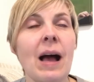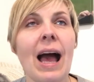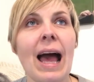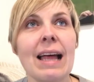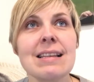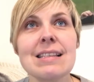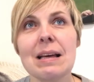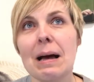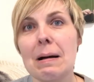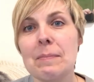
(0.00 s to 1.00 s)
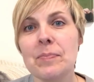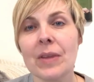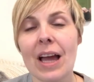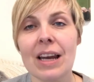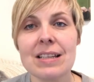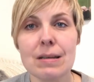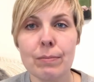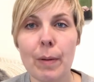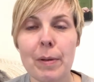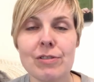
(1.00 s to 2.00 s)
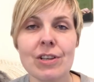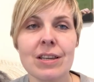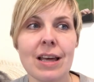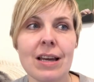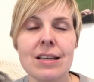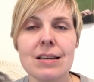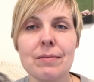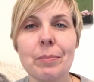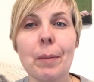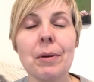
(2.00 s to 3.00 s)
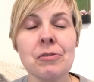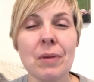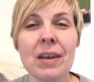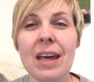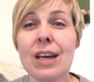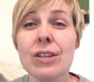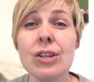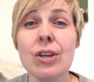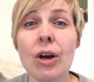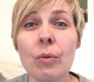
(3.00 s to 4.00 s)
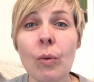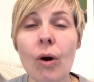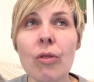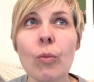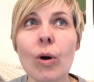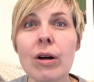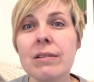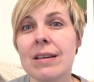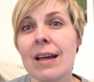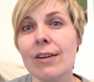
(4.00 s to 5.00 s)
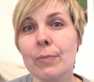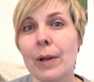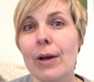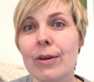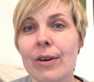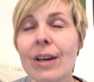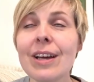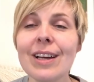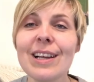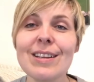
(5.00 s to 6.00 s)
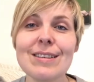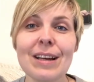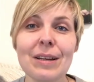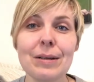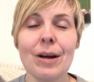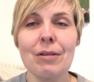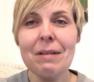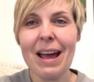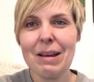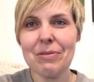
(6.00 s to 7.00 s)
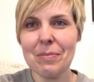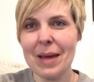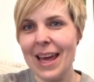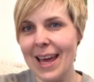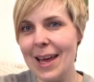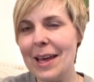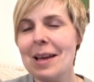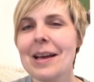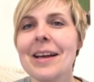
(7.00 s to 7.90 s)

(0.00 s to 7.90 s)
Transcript: And I didn't publish Sunday and I didn't publish Monday, and you know what? The world didn't explode. So hooray for me.